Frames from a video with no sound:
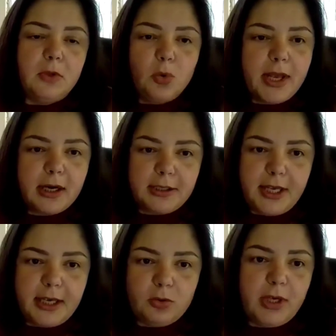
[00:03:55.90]
we are
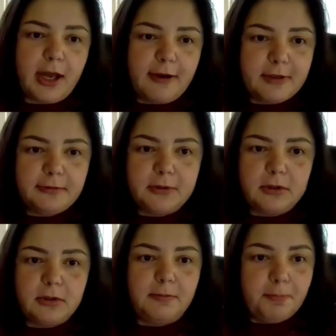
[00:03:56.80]
connect we have a
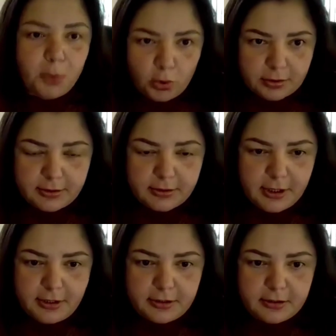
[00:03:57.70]
board
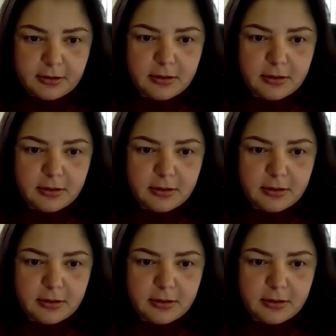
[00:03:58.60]
here.